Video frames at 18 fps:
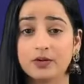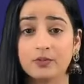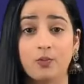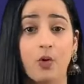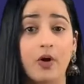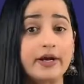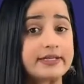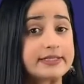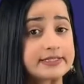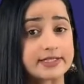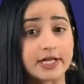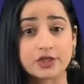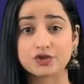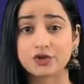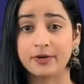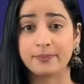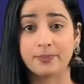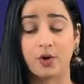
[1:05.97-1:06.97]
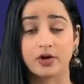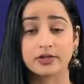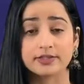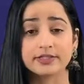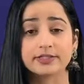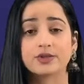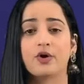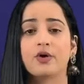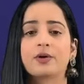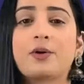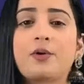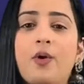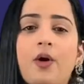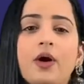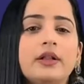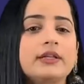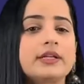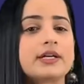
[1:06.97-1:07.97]
Avoid such a product or
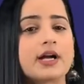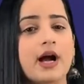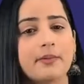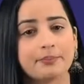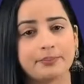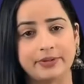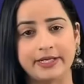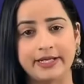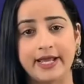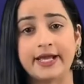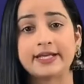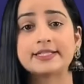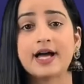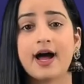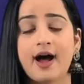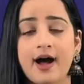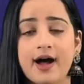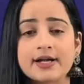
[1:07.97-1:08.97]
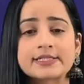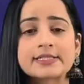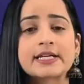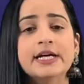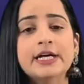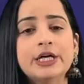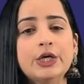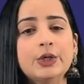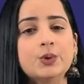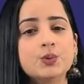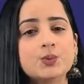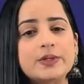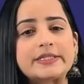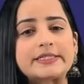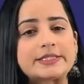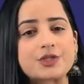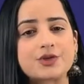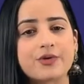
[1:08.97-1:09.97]
call the company and ask
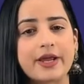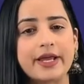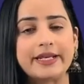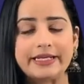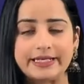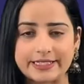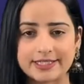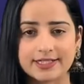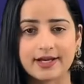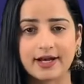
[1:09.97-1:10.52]
which strain it